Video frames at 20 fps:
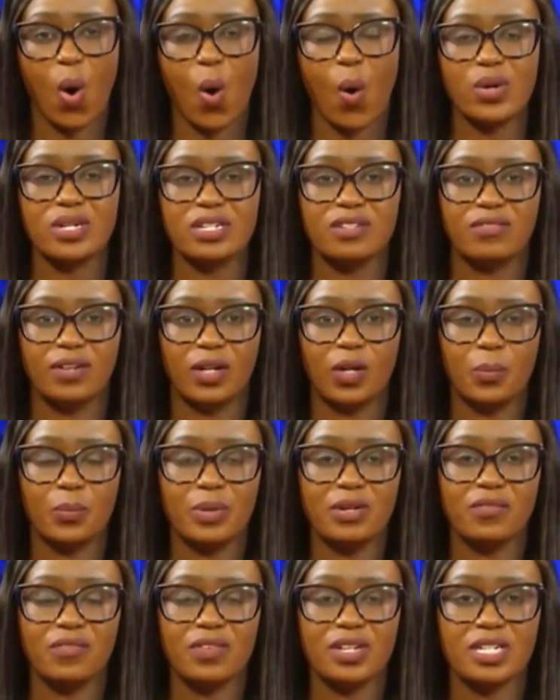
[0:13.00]
on
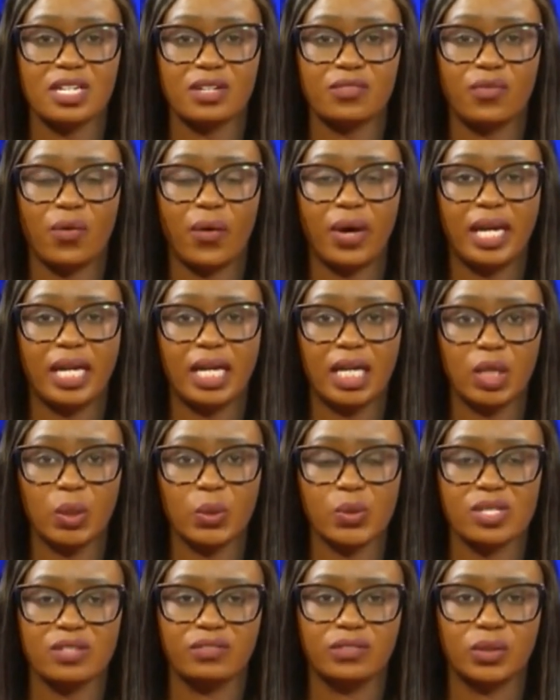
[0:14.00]
developing fintech for
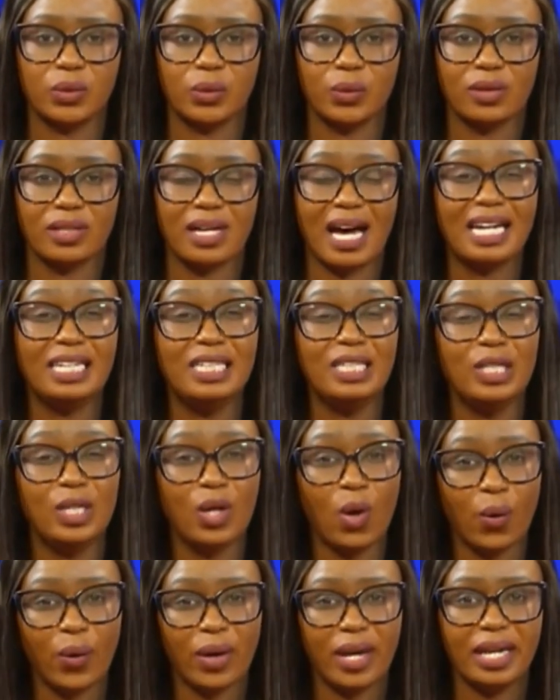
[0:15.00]
inclusive growth,
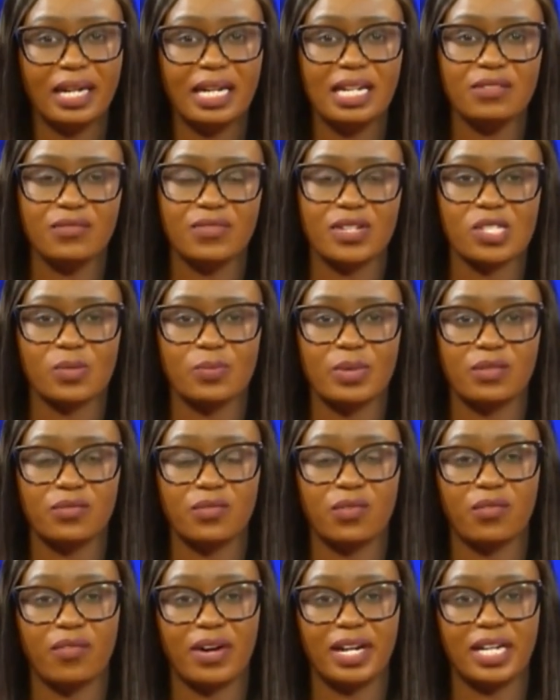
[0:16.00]
unlocking investment
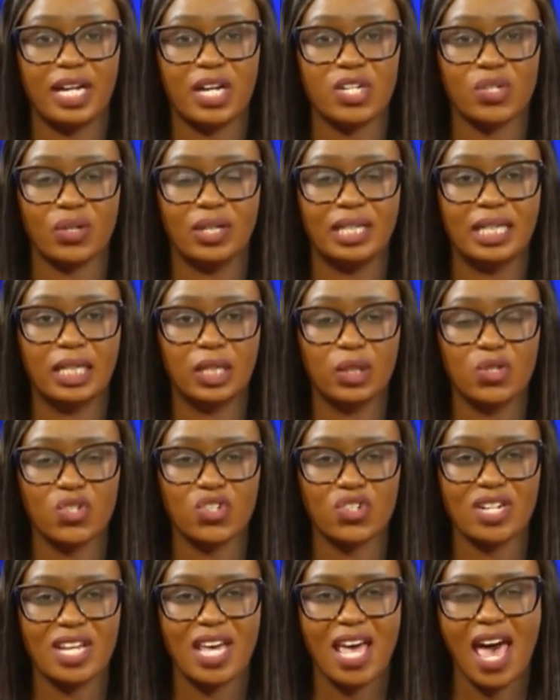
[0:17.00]
for financial
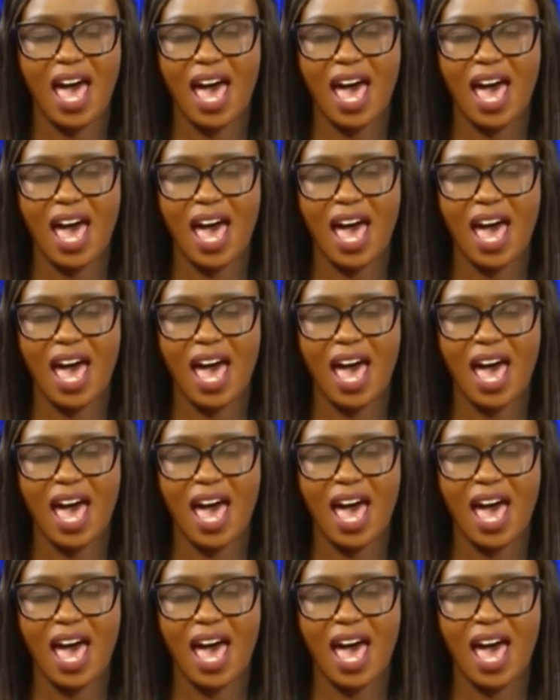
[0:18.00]
inclusion,